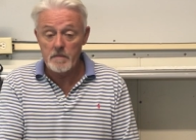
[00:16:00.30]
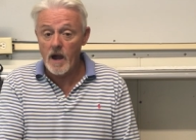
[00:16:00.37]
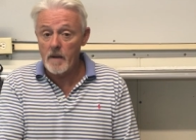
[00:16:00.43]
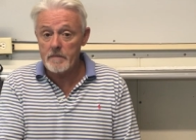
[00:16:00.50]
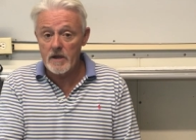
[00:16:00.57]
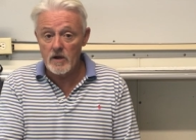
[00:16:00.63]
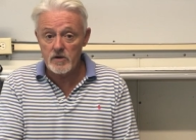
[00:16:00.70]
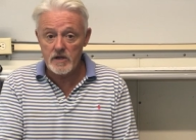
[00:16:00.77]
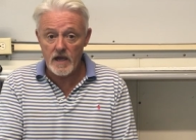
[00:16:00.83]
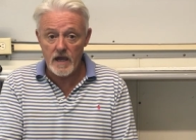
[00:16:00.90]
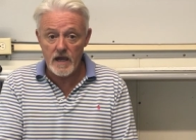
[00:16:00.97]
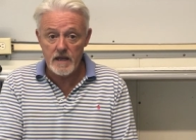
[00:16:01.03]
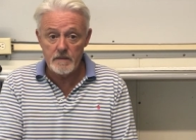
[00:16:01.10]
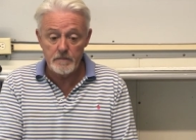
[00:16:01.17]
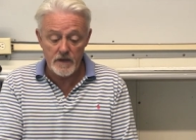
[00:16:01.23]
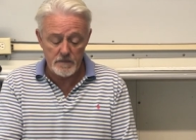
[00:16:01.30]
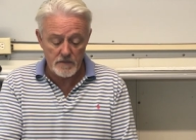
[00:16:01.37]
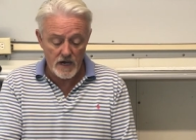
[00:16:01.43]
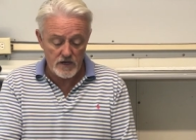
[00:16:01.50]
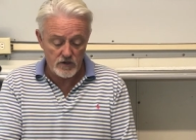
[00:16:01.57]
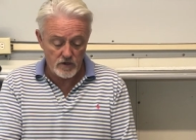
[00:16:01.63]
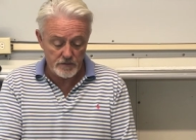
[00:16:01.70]
It might be okay, but it
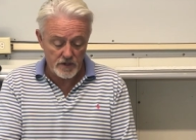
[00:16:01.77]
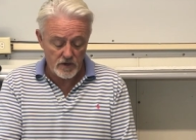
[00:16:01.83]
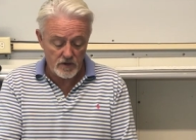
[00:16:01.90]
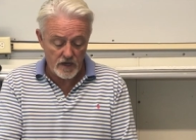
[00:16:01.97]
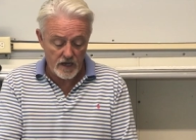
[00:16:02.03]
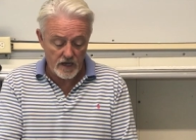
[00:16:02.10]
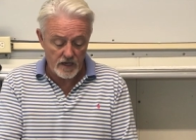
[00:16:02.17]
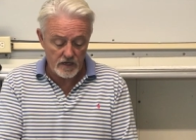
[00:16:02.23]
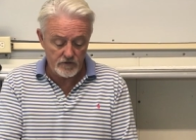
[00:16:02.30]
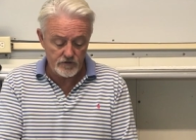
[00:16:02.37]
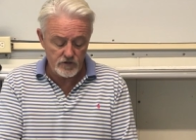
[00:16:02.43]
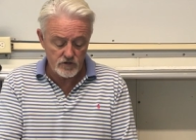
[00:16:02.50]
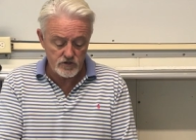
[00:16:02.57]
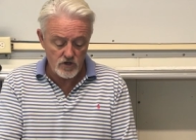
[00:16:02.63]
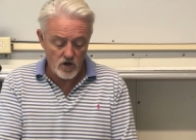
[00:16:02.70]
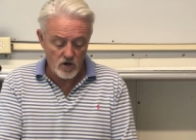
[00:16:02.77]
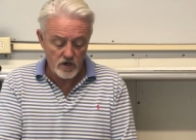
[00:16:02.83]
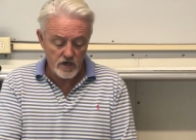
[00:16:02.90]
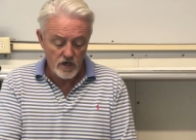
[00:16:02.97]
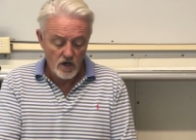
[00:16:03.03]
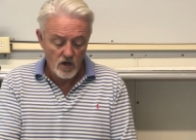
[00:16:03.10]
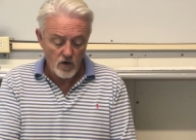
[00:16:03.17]
might not be okay. And if your
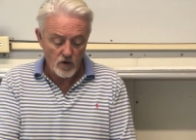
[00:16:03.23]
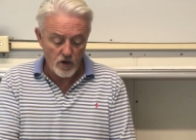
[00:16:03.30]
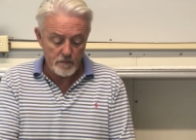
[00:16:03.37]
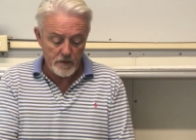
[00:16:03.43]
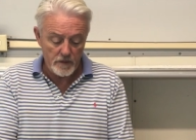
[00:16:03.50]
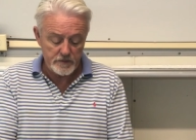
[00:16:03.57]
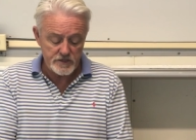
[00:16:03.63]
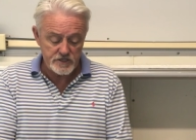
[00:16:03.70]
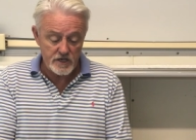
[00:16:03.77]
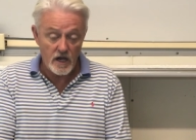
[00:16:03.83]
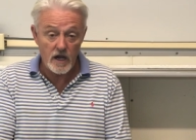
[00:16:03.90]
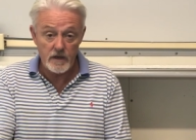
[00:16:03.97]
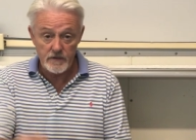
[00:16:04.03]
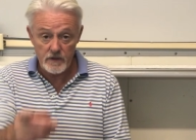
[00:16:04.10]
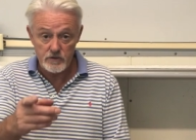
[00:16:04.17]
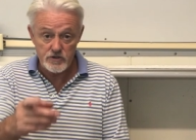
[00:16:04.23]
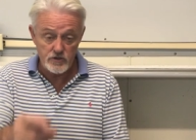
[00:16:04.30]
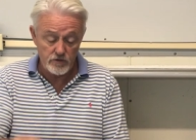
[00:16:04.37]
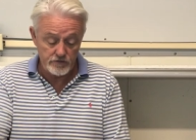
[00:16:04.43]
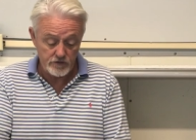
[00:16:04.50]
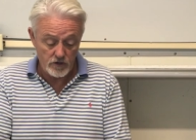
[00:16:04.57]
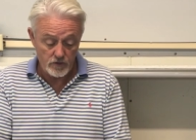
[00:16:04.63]
dog or your puppies die, it was
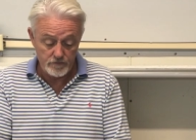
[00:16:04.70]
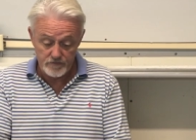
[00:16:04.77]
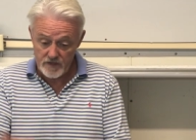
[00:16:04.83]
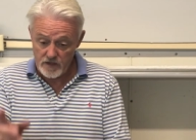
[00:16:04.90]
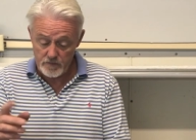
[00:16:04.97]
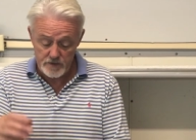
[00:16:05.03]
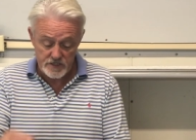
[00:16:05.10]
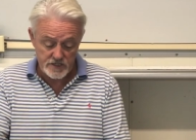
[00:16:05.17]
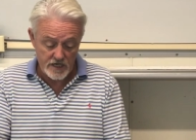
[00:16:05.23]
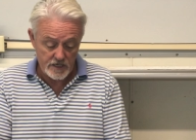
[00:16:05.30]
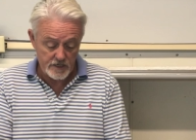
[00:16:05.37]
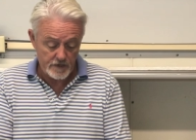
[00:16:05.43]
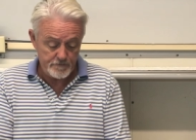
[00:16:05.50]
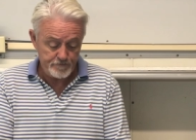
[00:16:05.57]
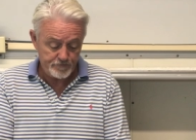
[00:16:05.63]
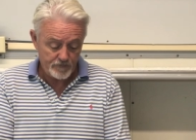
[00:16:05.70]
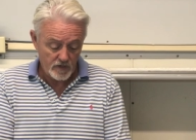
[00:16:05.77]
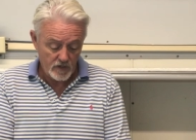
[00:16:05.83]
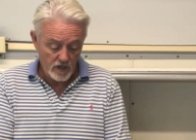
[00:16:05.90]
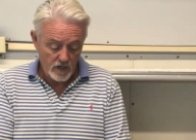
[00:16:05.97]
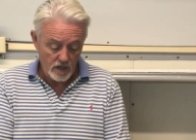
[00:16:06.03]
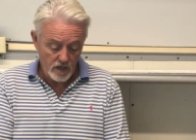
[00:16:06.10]
your fault. And that'd be a sad day.
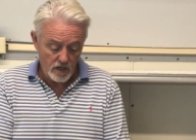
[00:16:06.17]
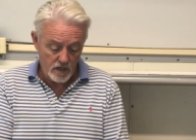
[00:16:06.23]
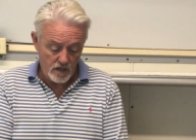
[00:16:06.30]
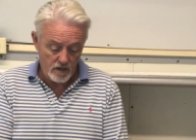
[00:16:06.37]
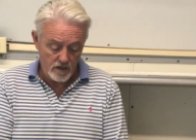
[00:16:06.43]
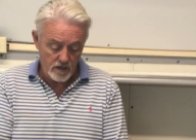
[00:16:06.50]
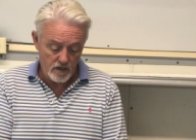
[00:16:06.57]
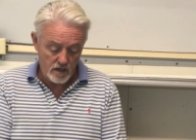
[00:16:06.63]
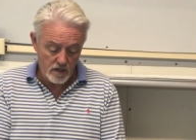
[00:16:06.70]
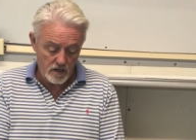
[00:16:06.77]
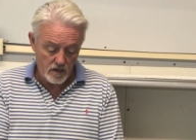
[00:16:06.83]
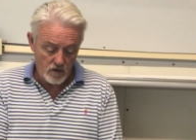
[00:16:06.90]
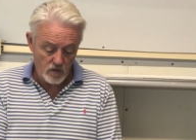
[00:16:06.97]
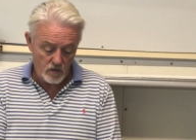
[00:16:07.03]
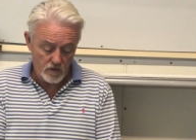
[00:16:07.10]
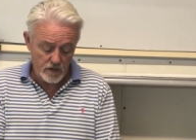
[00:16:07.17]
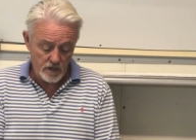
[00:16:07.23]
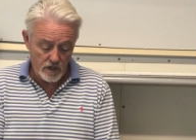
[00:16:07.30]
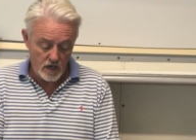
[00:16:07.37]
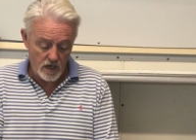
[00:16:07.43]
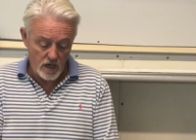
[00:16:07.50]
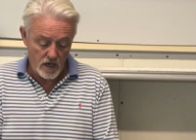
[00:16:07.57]
Uh,
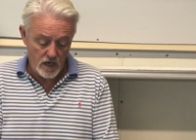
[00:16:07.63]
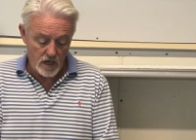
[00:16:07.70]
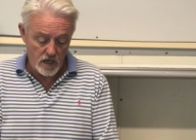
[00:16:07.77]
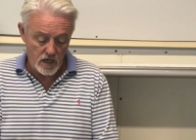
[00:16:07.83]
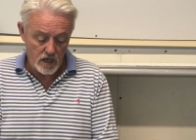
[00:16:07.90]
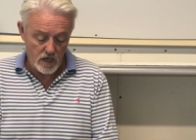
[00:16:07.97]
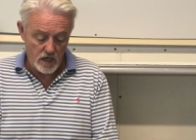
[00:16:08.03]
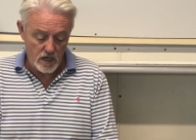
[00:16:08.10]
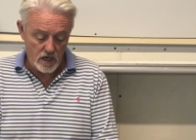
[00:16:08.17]
okay.